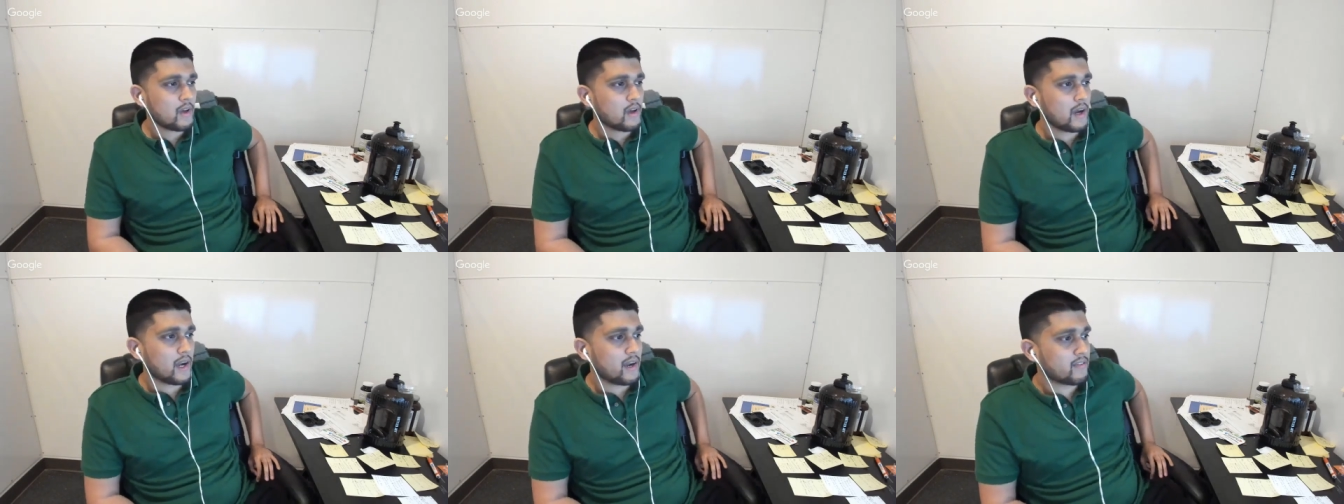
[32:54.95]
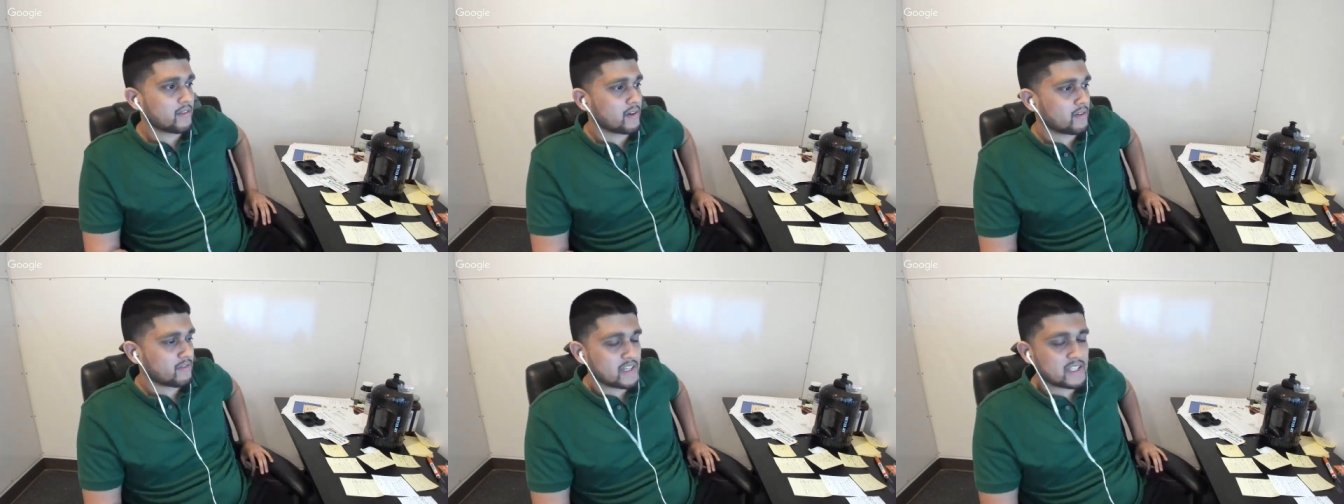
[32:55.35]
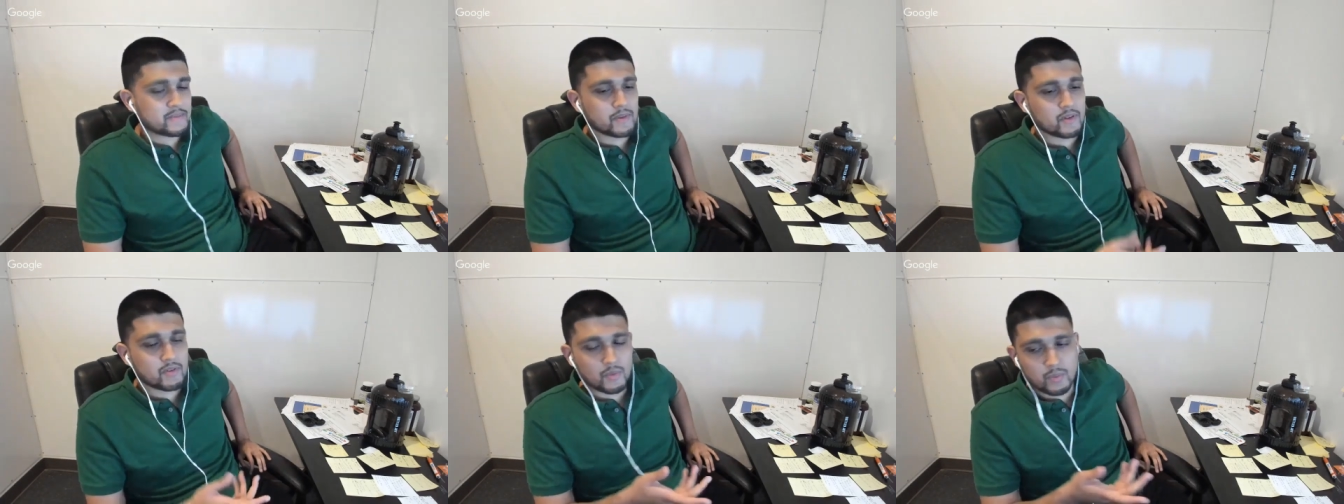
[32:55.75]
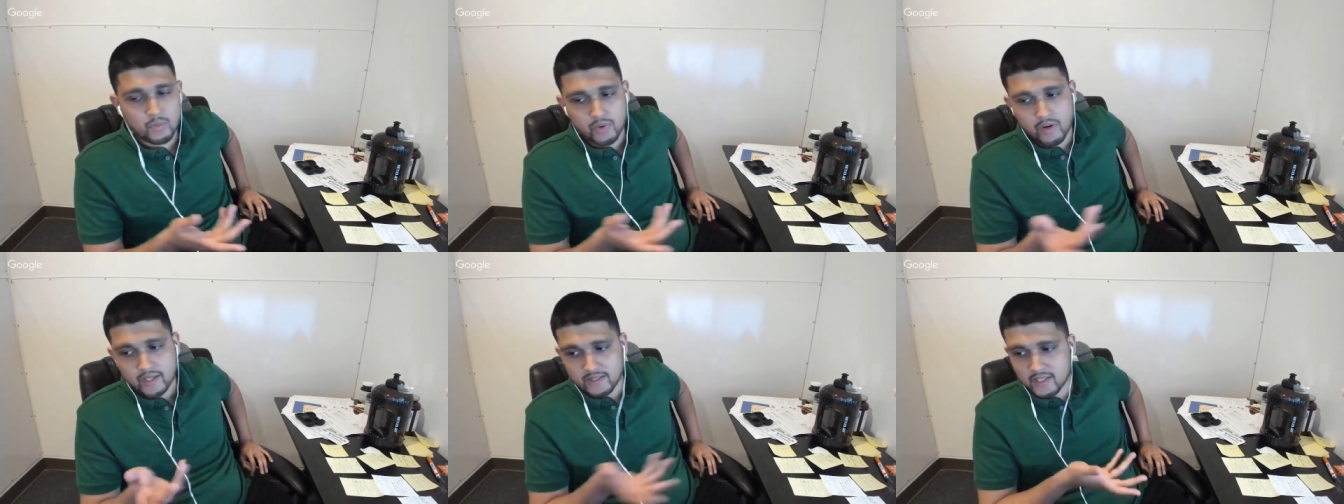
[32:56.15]
I have a Facebook group
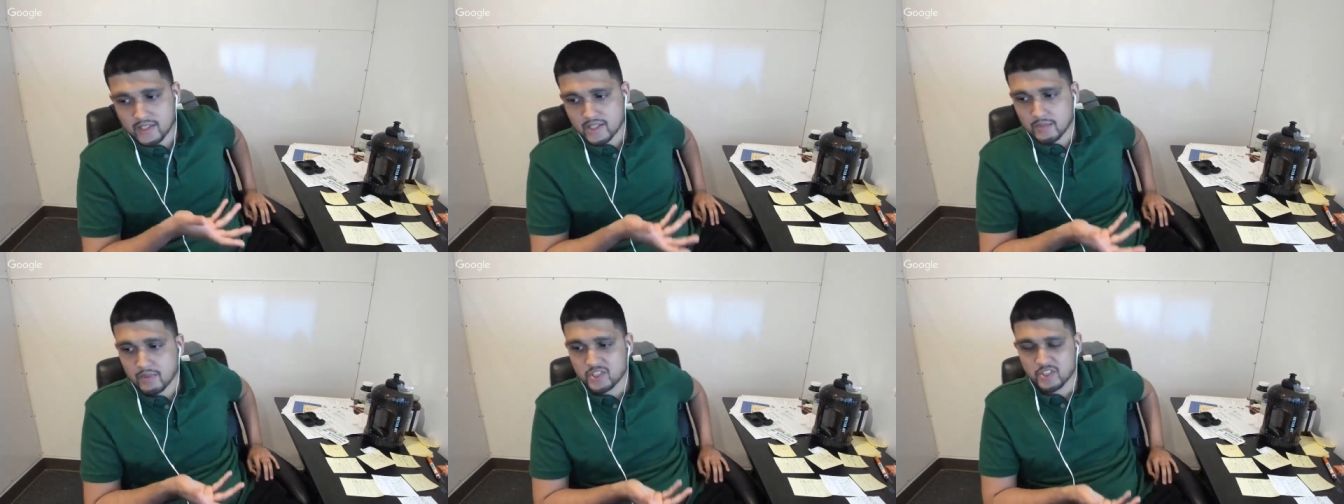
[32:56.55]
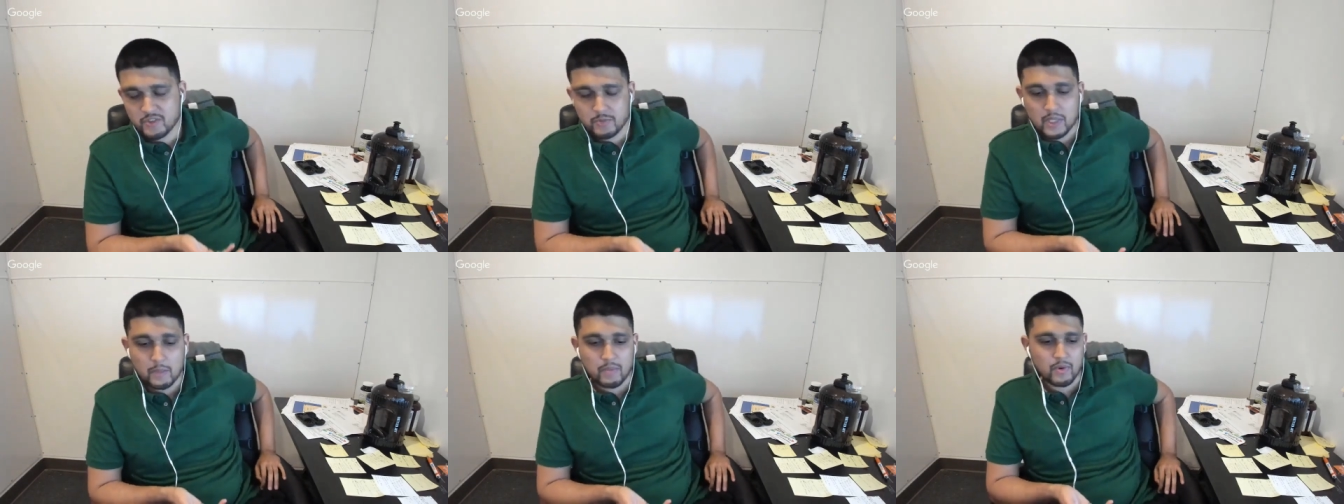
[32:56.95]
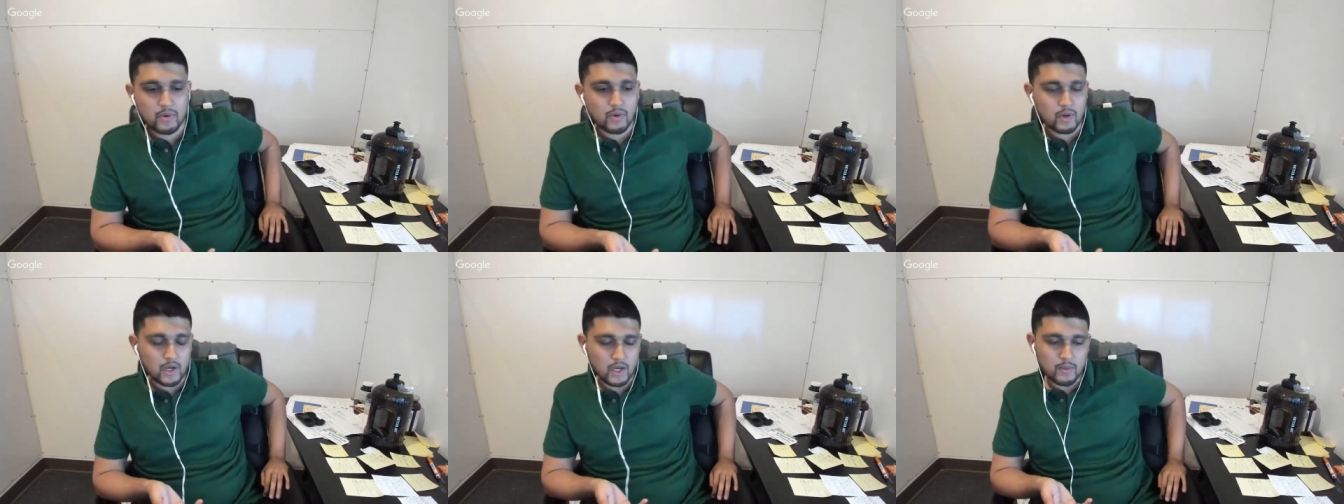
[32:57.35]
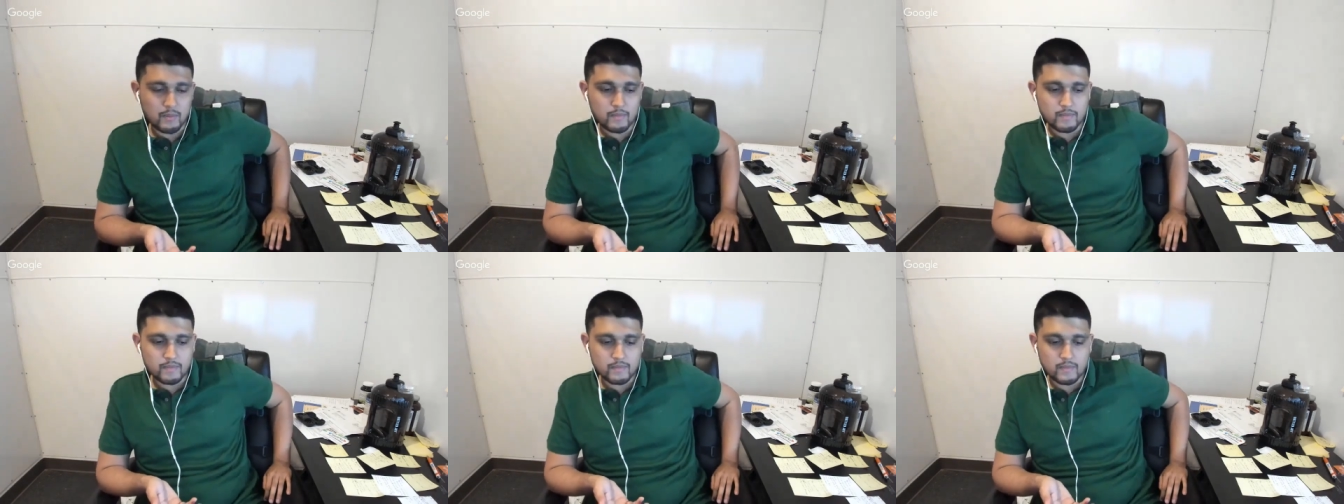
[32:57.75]
where I teach a bunch of people,
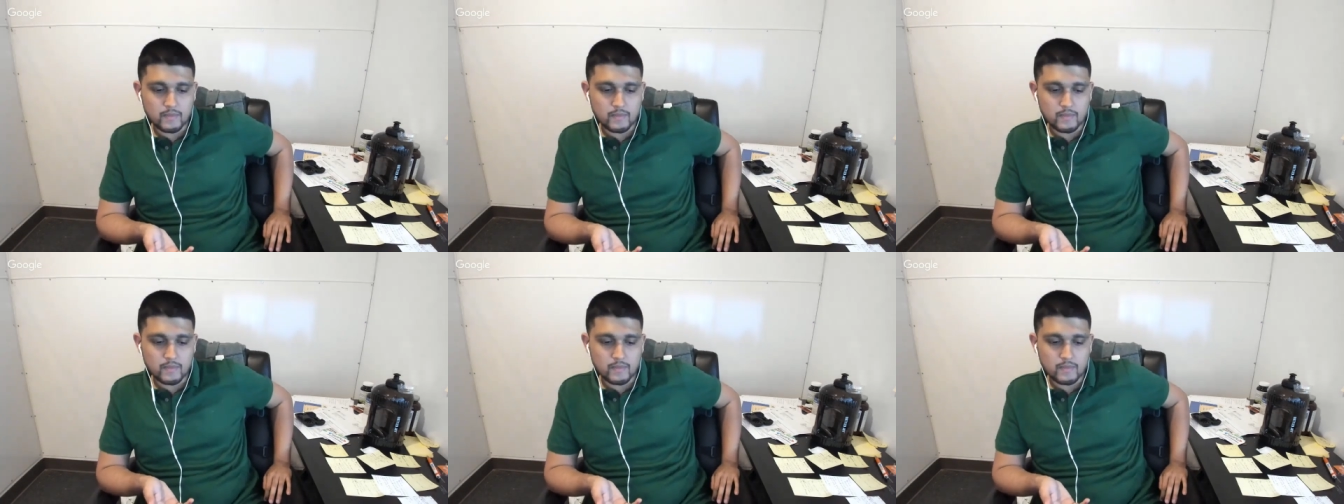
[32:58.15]
um,